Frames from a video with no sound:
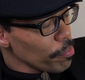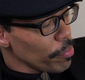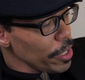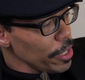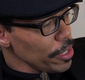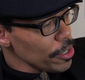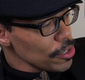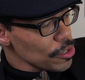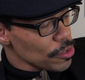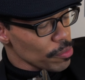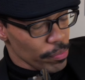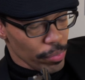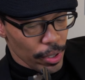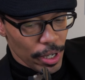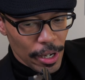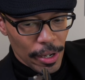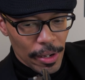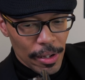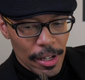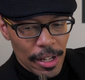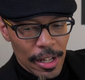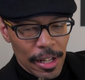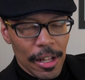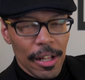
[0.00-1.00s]
bitters.
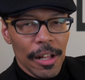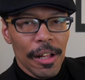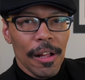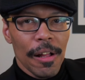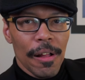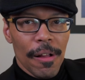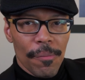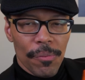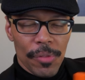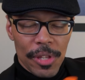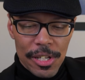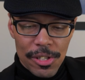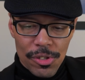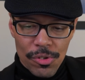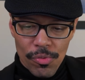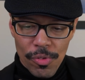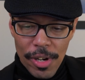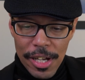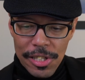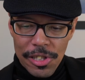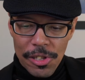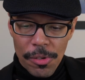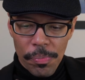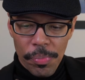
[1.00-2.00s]
But this
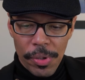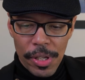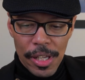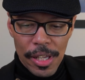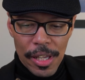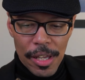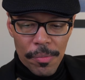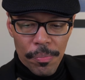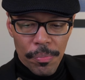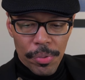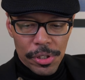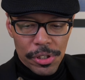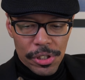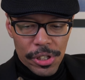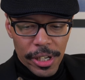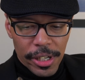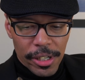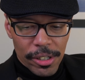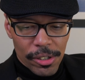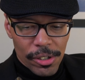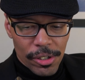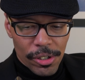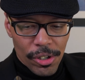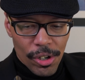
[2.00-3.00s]
recipe in
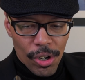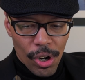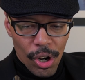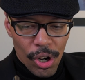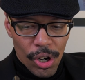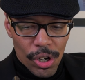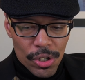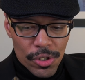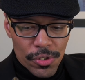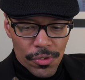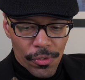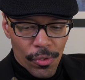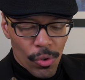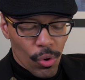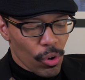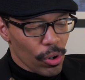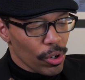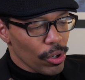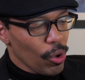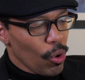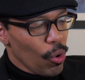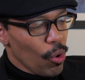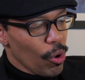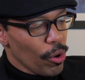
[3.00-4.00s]
particular calls
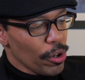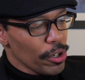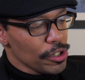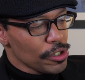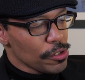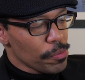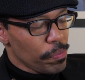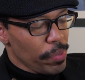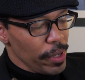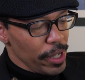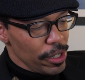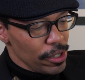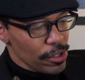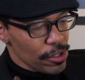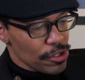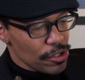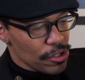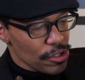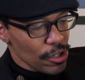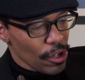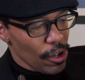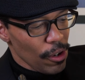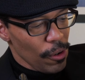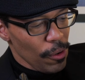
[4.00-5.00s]
for orange bitters.
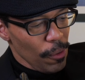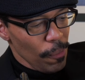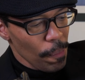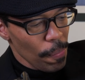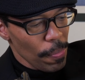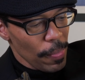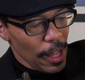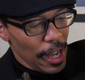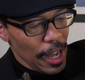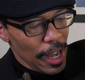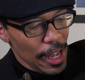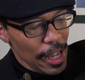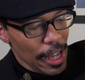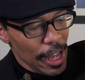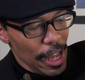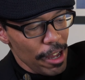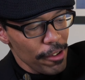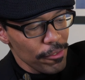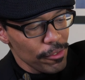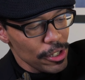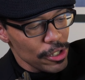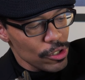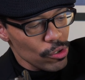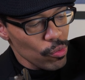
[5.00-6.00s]
So I
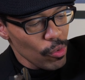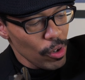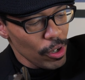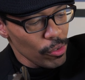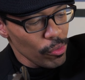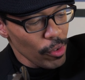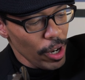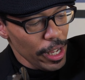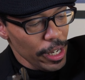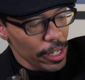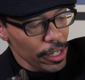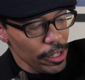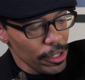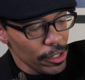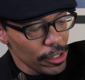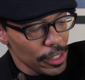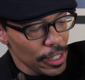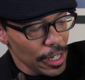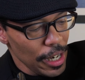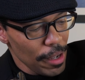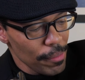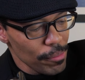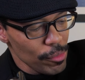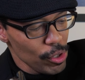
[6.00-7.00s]
have this one right here
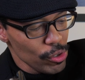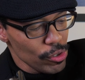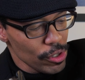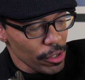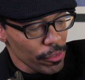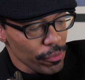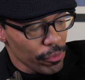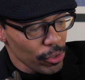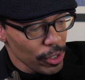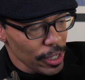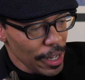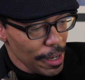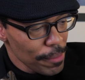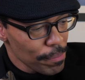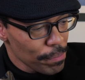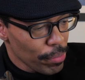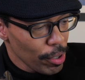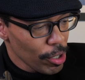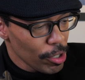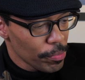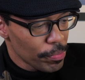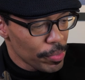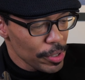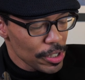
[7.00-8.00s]
that I'm using for that
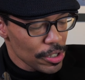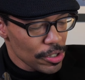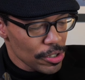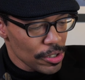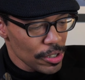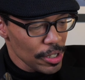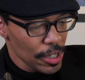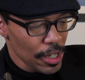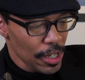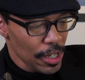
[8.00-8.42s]
purpose.